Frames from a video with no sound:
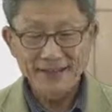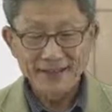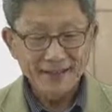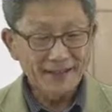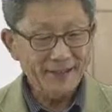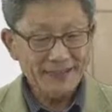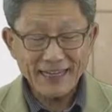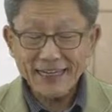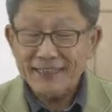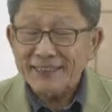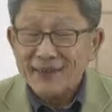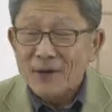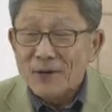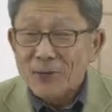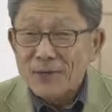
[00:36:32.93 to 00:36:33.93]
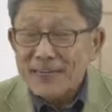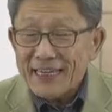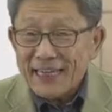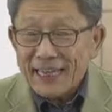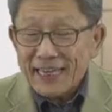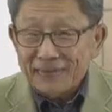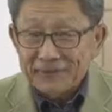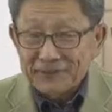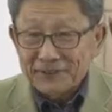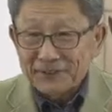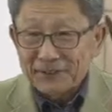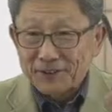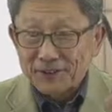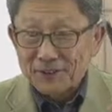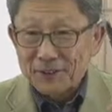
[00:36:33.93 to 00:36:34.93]
Again, we have
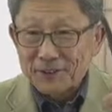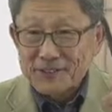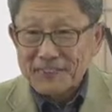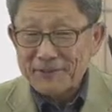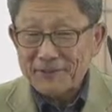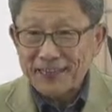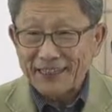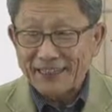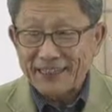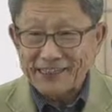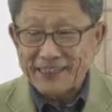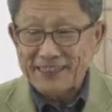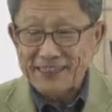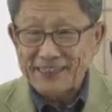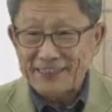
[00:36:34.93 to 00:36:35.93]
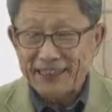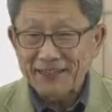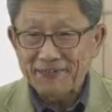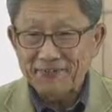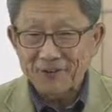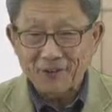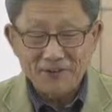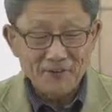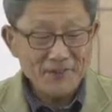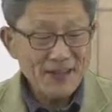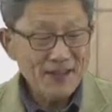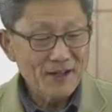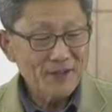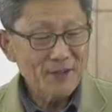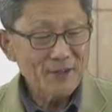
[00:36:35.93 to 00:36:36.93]
two sublattices. Therefore,
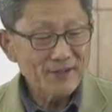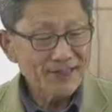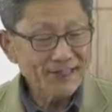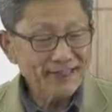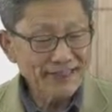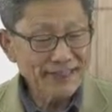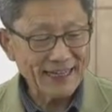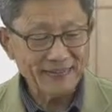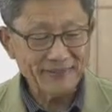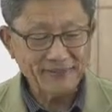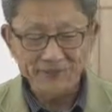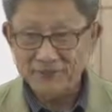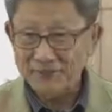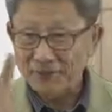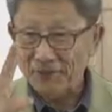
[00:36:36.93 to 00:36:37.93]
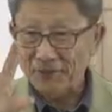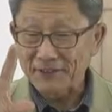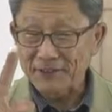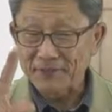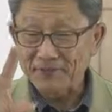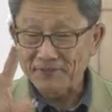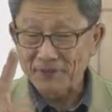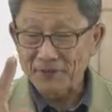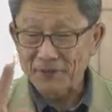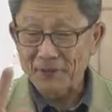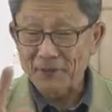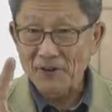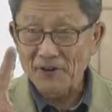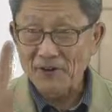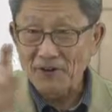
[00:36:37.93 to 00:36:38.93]
we can have only
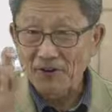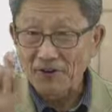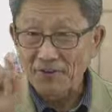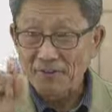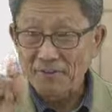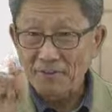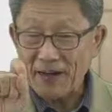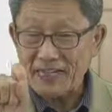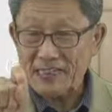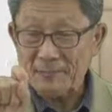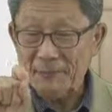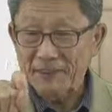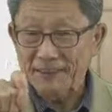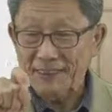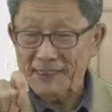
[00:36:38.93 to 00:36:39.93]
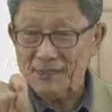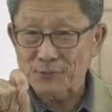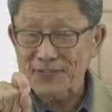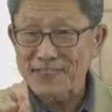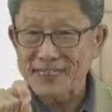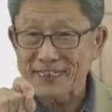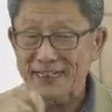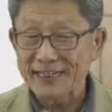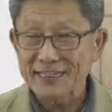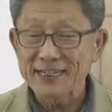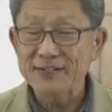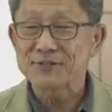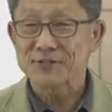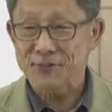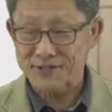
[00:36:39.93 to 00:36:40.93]
four possibilities which are
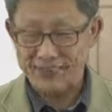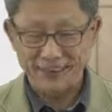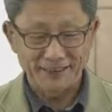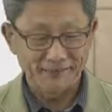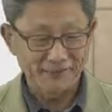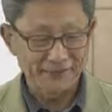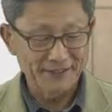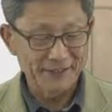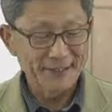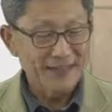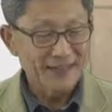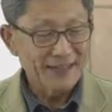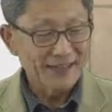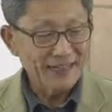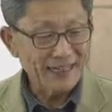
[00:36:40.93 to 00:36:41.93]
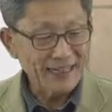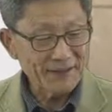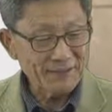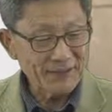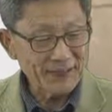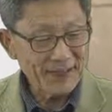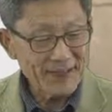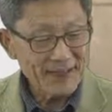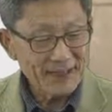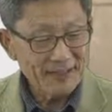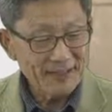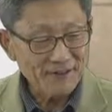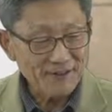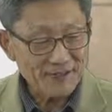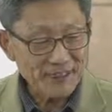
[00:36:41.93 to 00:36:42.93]
exhaustive, namely
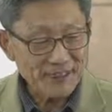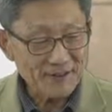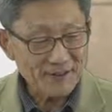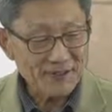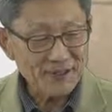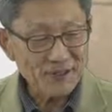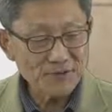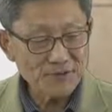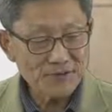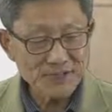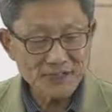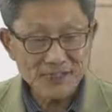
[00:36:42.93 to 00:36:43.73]
substitution,